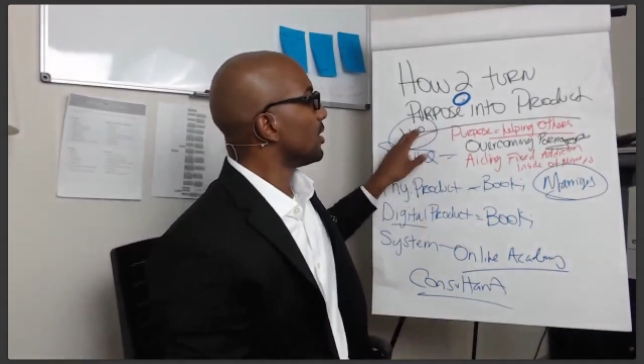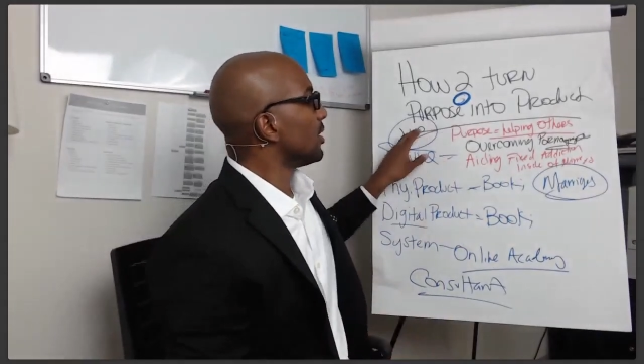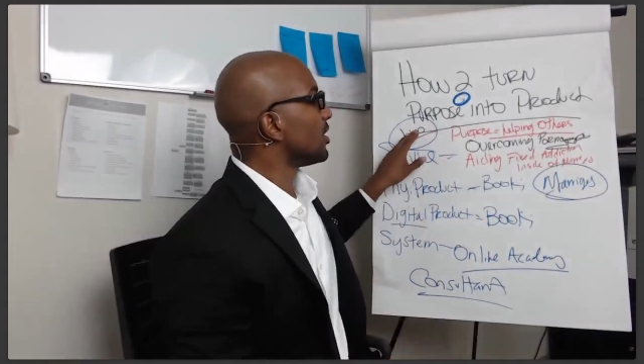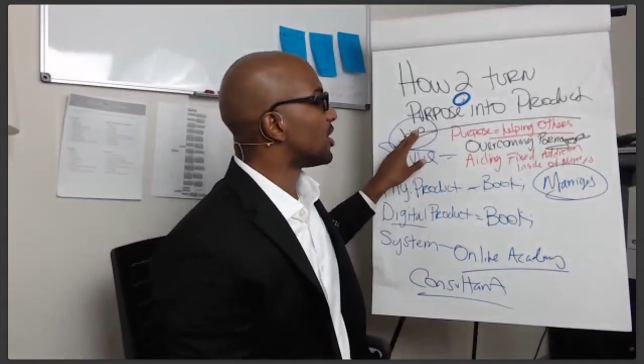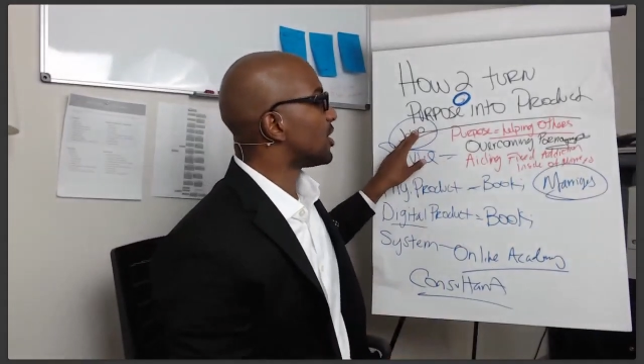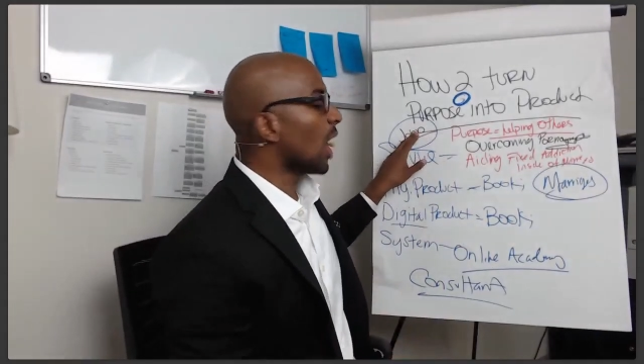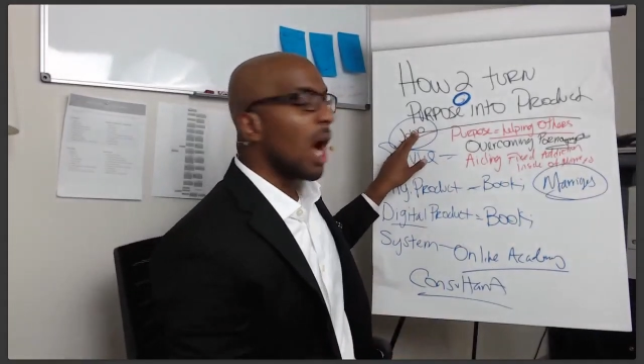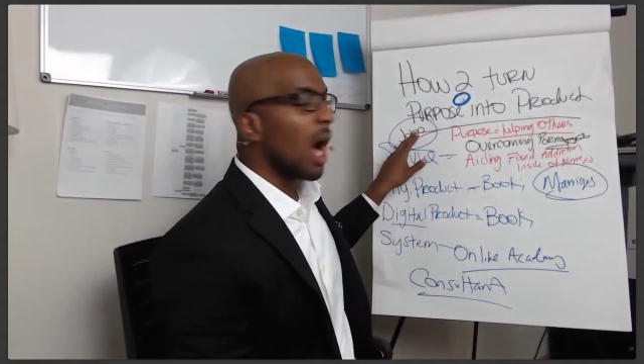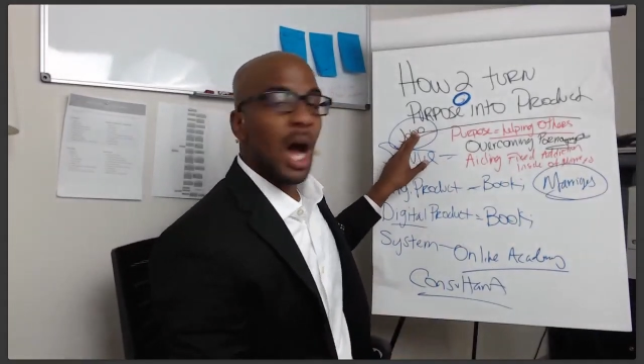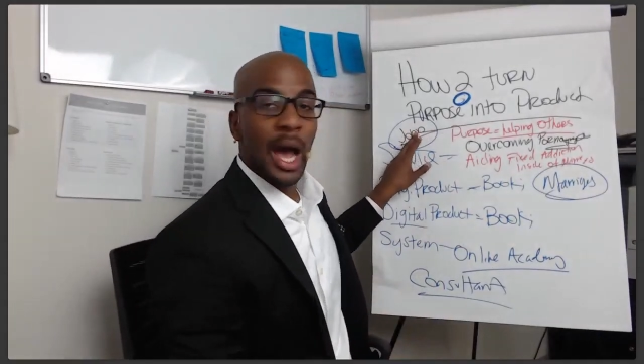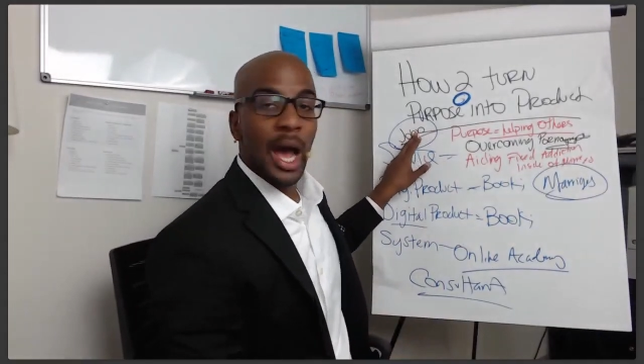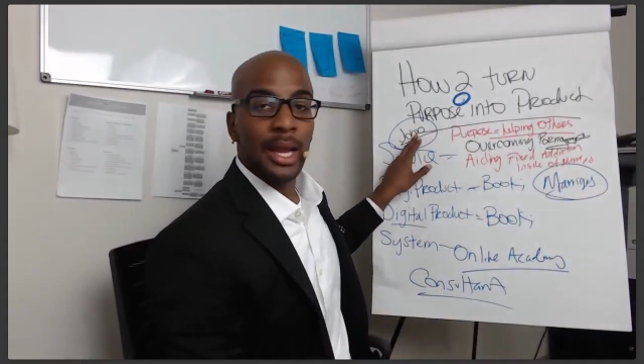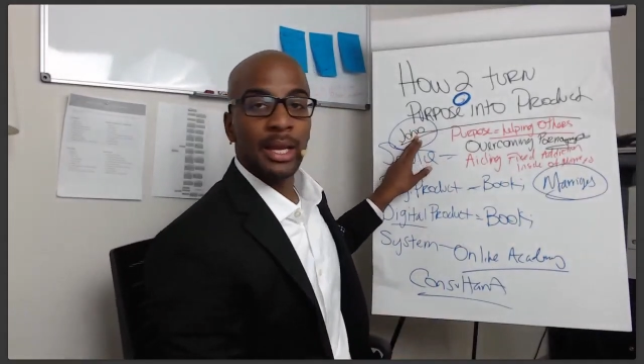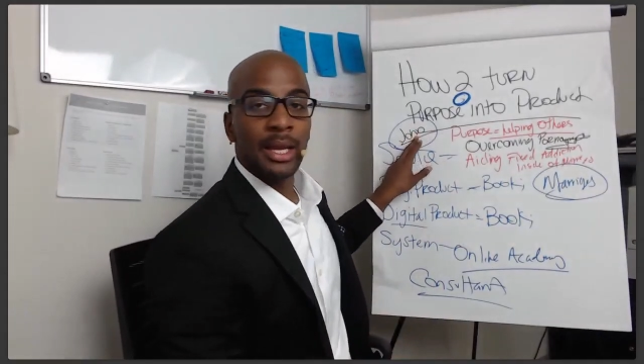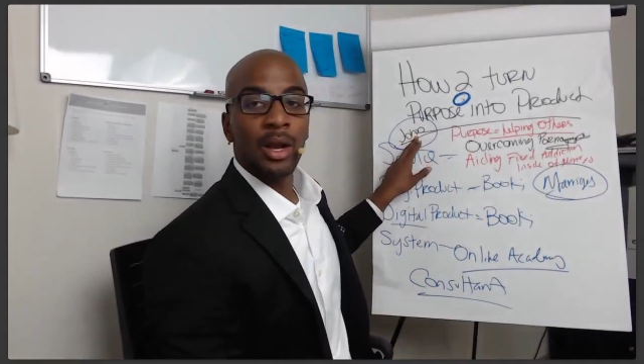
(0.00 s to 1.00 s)

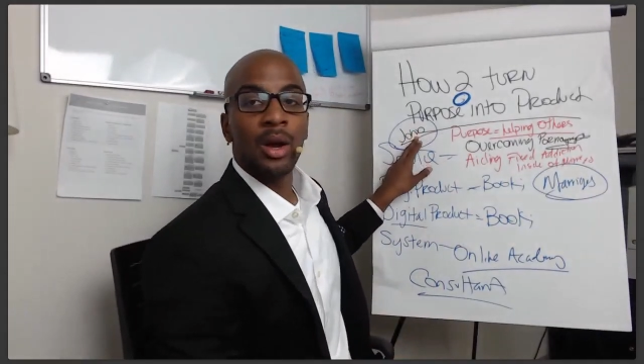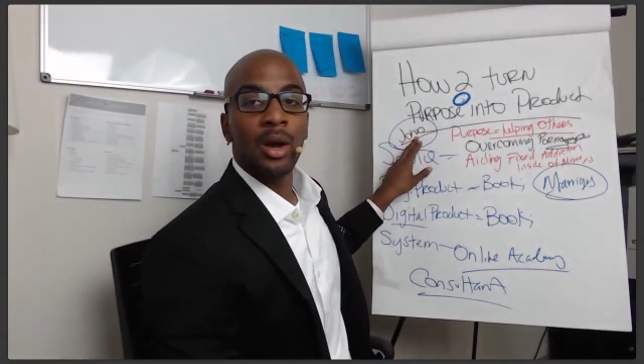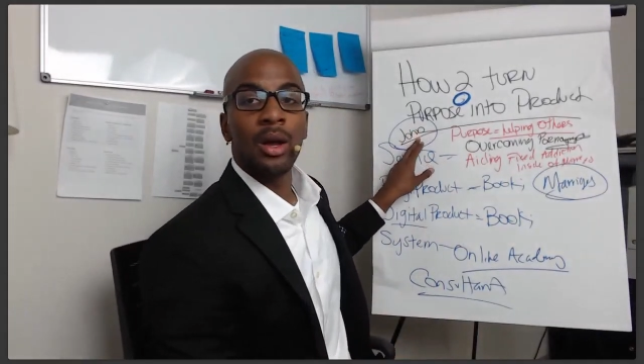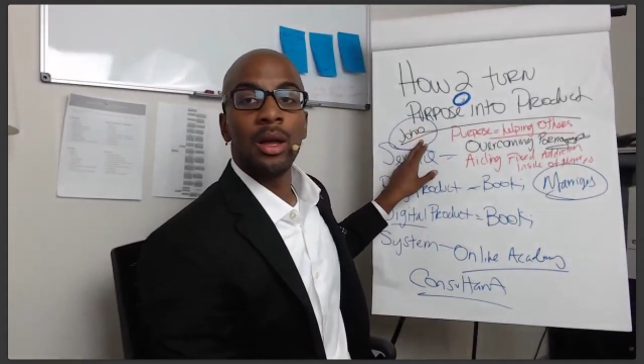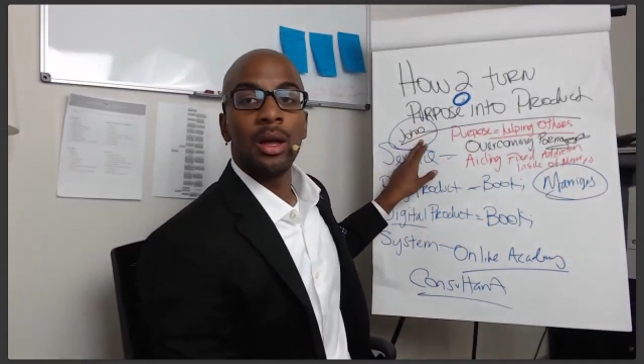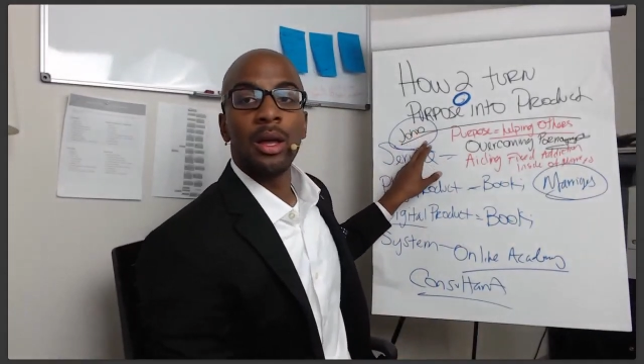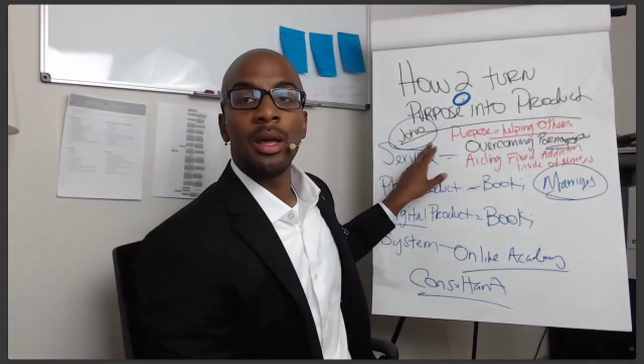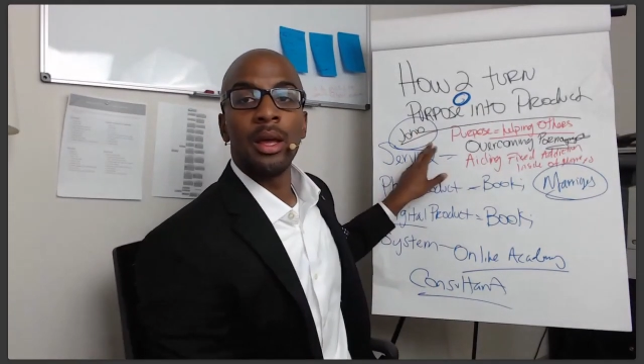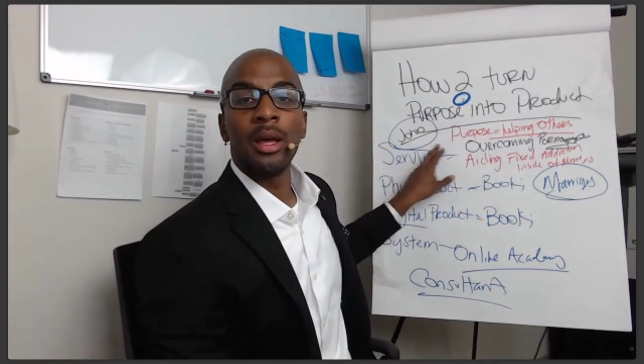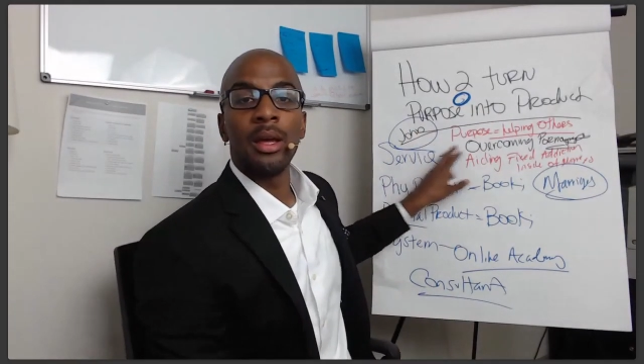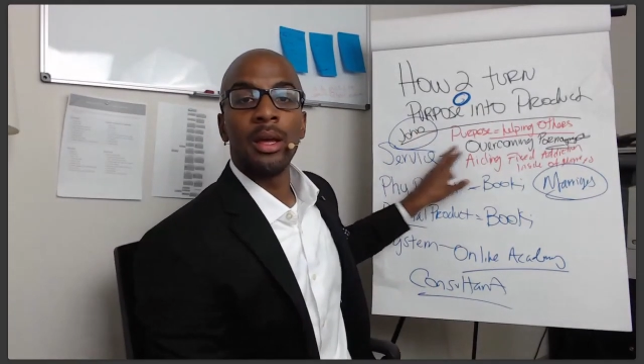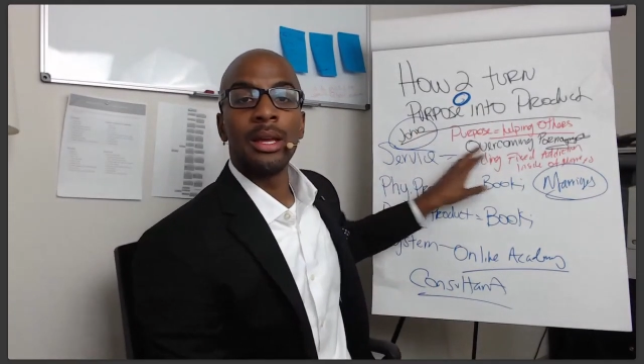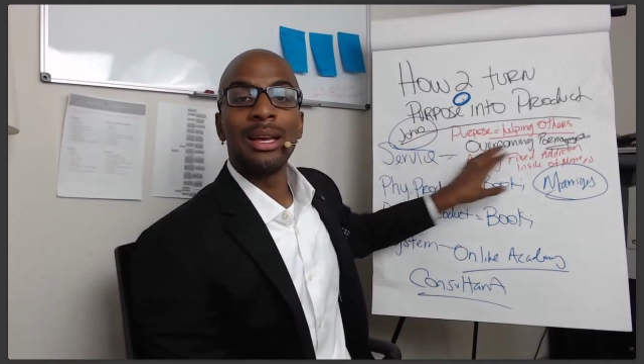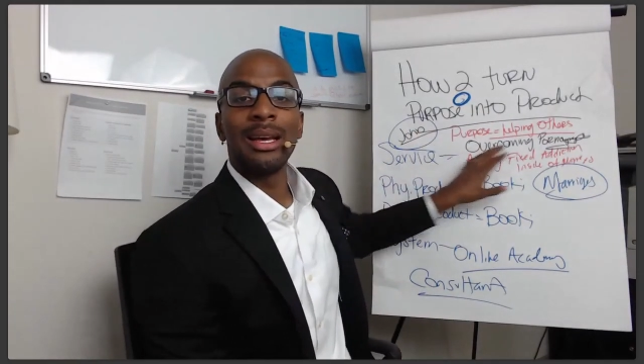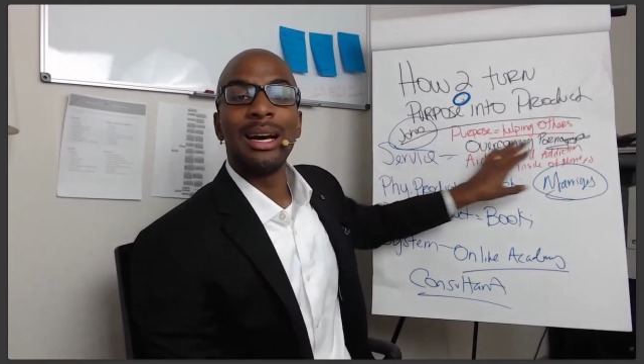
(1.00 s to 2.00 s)
John,
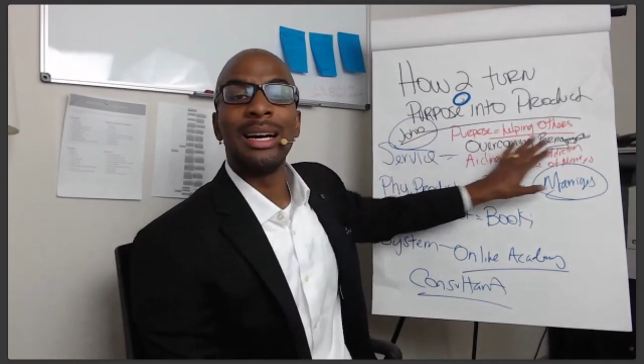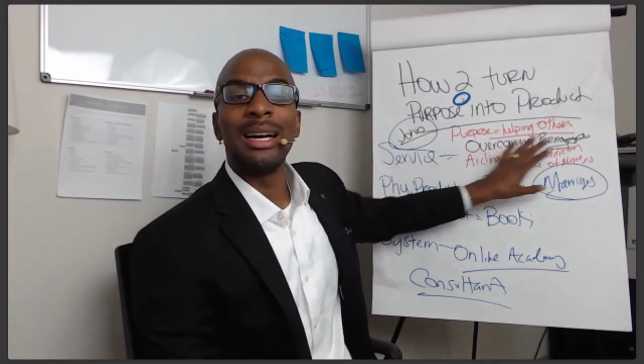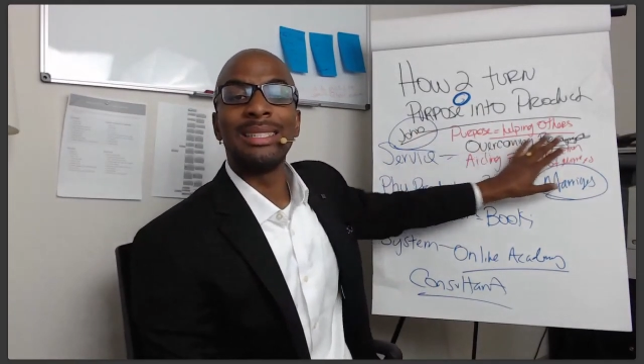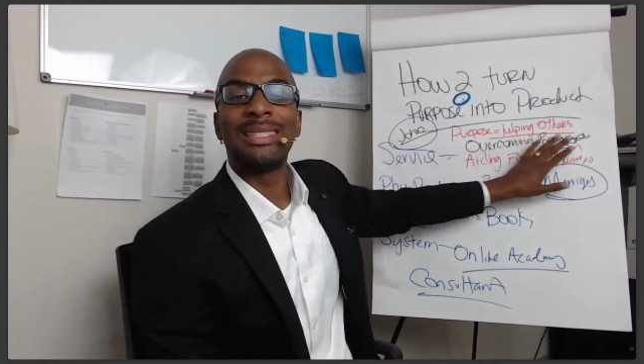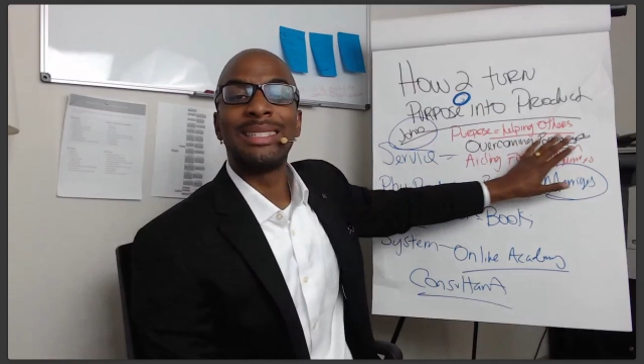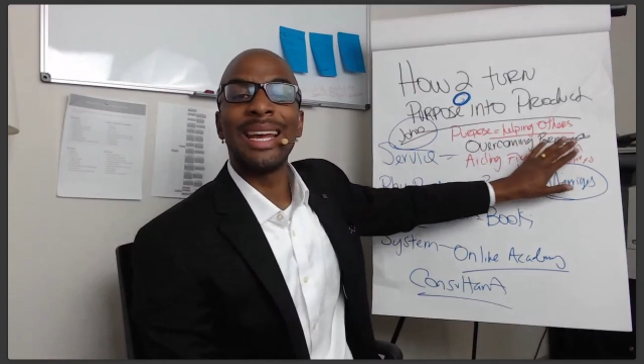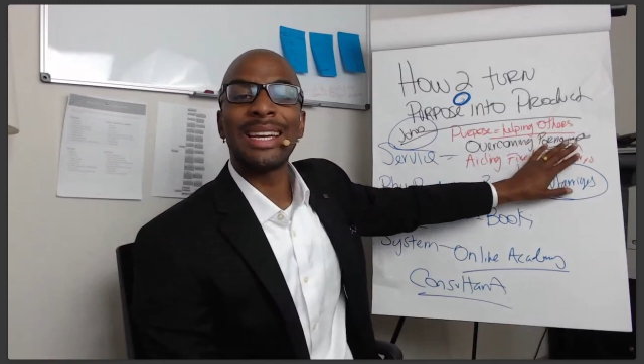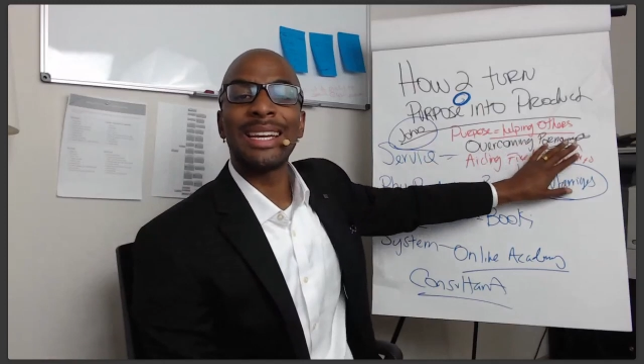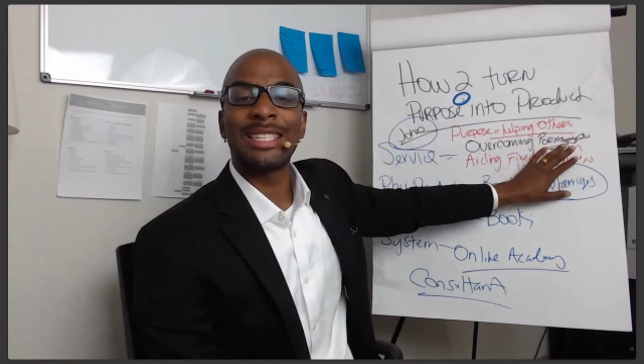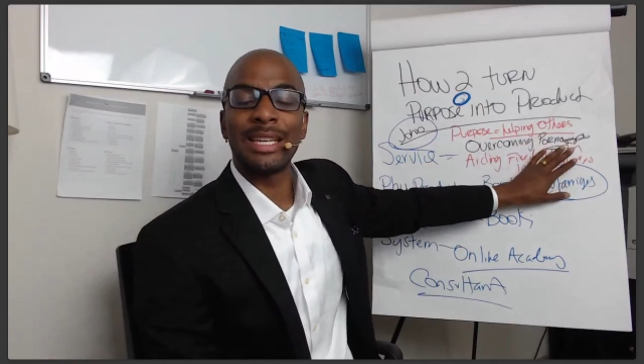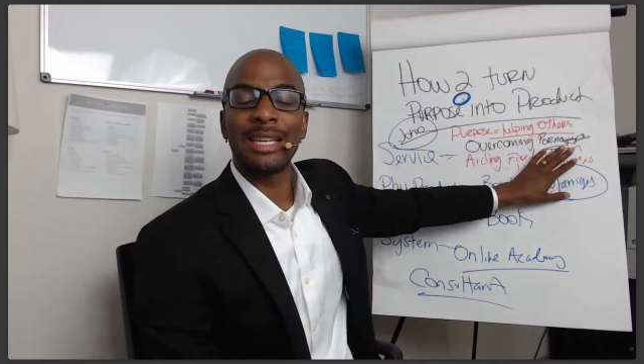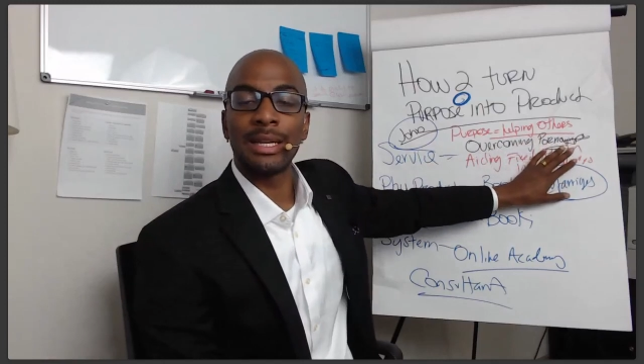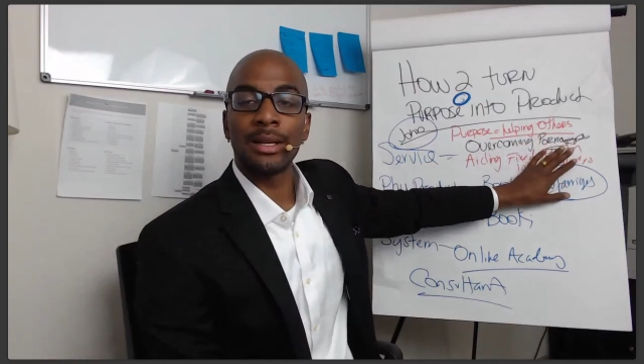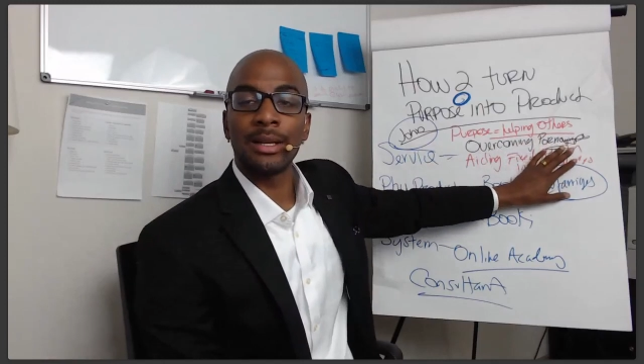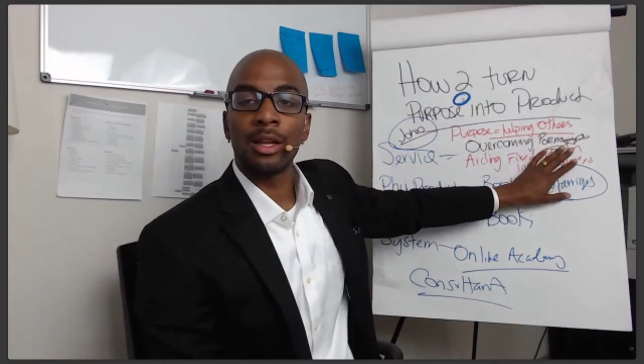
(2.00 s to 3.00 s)

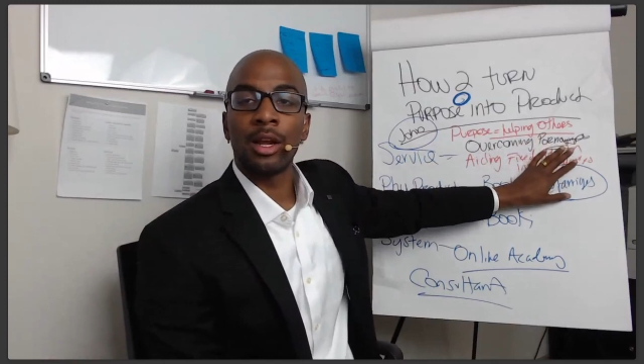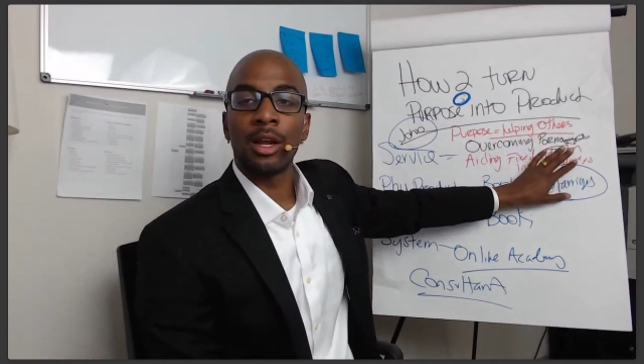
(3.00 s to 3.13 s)
addiction